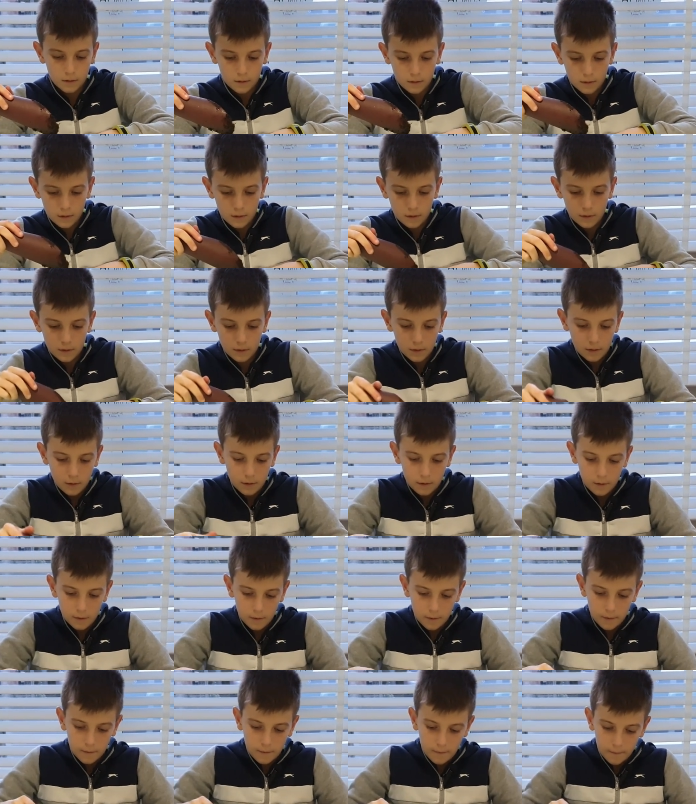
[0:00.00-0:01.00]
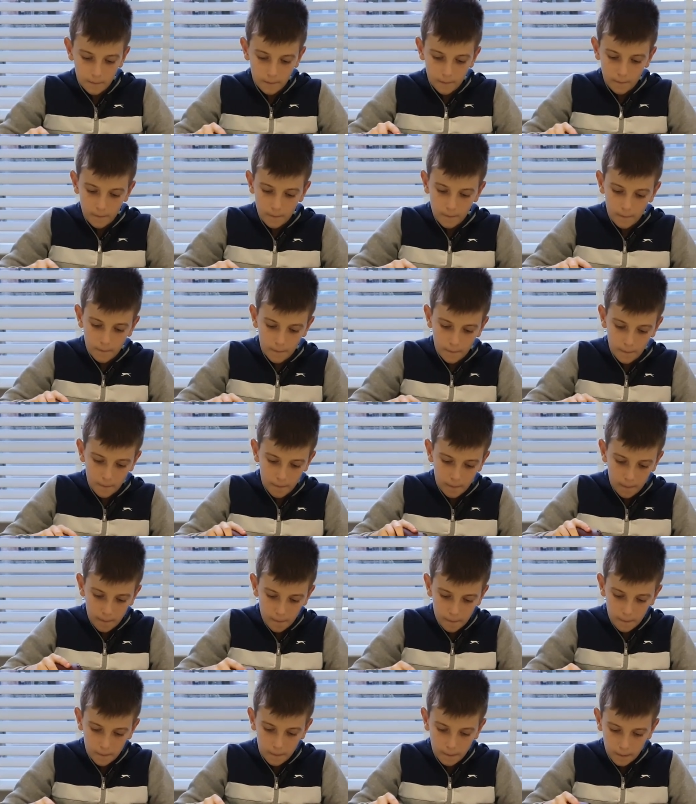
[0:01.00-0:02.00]

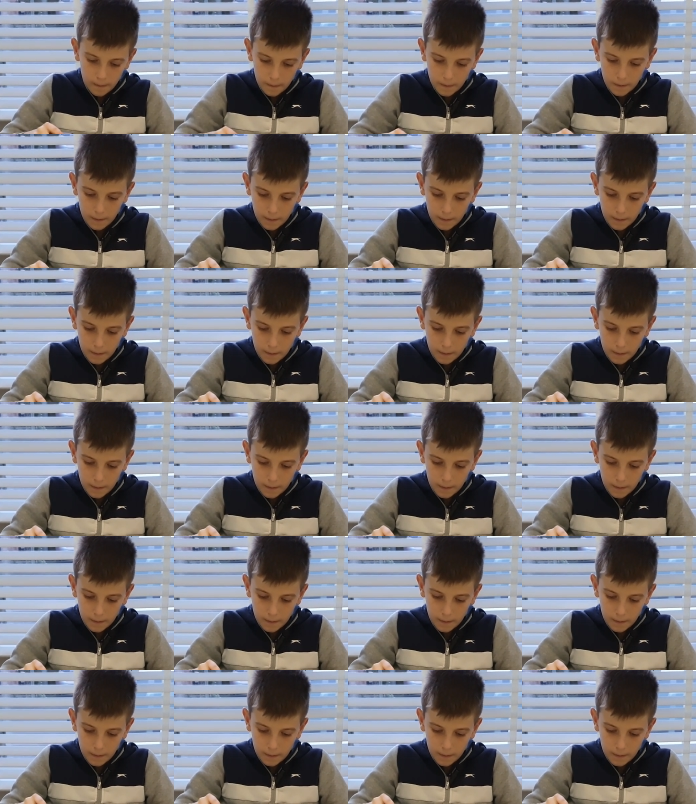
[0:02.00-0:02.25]
Nothing is said.